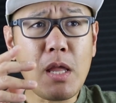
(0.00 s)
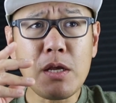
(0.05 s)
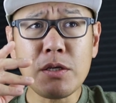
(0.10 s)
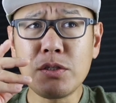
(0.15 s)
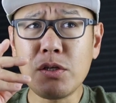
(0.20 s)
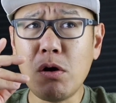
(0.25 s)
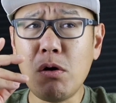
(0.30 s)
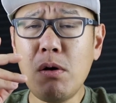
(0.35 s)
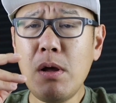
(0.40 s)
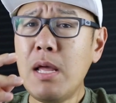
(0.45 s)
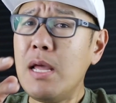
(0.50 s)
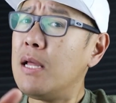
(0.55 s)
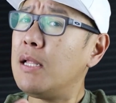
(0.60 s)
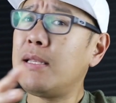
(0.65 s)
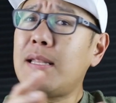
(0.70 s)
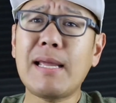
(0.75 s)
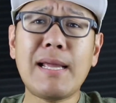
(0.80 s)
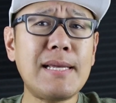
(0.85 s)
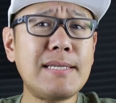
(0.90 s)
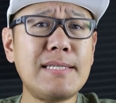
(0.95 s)
So,
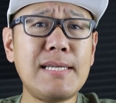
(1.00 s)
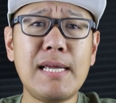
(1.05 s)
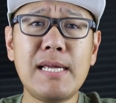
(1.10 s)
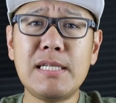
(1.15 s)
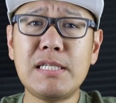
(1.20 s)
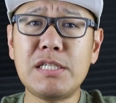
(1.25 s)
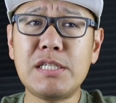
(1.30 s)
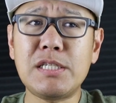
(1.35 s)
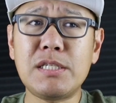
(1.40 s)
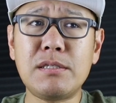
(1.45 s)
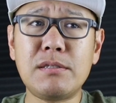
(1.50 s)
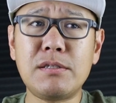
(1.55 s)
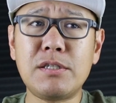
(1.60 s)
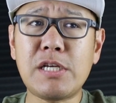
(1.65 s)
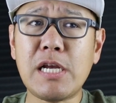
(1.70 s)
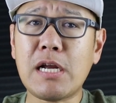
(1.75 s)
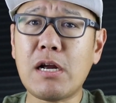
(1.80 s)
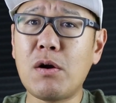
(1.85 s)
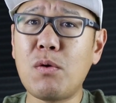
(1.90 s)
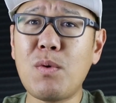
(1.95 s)
like I said,
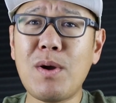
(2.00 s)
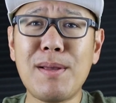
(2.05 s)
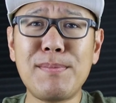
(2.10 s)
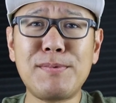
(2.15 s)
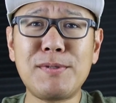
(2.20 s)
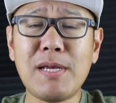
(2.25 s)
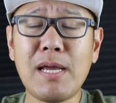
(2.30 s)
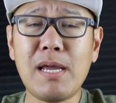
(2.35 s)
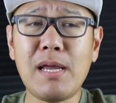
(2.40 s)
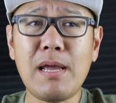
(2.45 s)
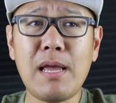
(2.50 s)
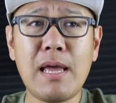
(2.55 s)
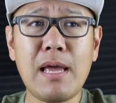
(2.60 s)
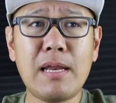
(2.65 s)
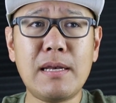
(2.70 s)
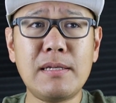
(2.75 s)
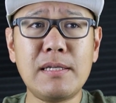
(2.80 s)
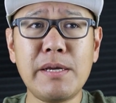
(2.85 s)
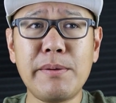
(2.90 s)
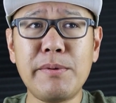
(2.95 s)
check our website
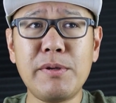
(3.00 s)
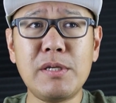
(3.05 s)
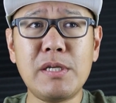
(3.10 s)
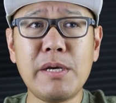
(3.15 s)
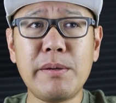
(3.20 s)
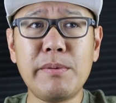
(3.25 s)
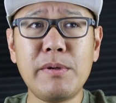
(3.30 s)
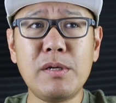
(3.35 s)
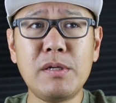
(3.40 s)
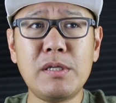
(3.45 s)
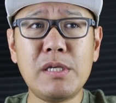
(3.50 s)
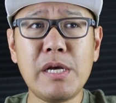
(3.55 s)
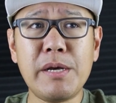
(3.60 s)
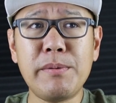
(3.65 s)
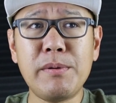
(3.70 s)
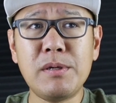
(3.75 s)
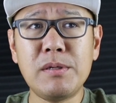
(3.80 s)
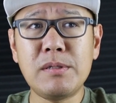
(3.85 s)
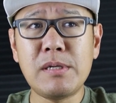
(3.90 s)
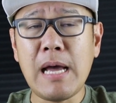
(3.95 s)
at
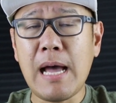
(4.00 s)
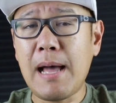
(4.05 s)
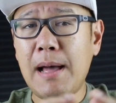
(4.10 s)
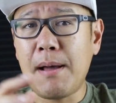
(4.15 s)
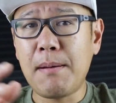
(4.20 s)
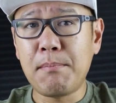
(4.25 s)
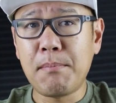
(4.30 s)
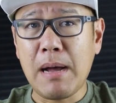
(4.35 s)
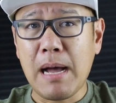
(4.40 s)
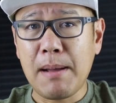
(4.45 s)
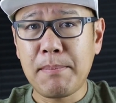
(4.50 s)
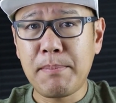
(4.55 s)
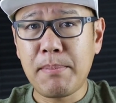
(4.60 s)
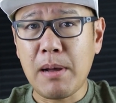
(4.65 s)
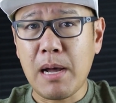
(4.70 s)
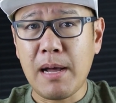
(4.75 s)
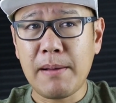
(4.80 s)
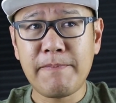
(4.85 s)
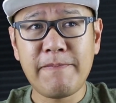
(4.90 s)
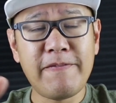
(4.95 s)

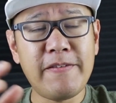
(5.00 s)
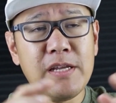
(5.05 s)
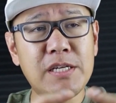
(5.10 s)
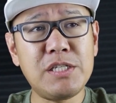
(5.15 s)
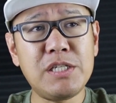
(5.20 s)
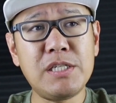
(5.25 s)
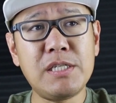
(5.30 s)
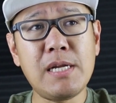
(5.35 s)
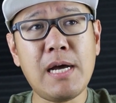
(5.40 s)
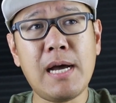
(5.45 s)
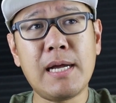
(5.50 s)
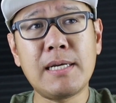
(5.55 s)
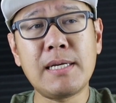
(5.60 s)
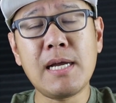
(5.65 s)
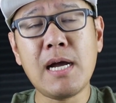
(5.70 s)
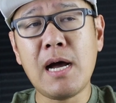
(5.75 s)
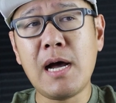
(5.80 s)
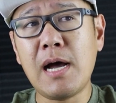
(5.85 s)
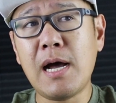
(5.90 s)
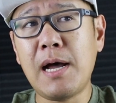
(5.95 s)

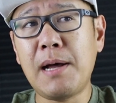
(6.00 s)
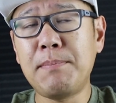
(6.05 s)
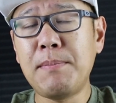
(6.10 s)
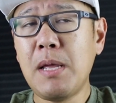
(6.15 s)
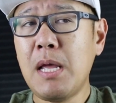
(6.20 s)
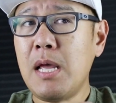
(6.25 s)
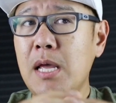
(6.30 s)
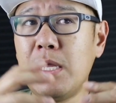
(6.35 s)
www.mapopfishing.com.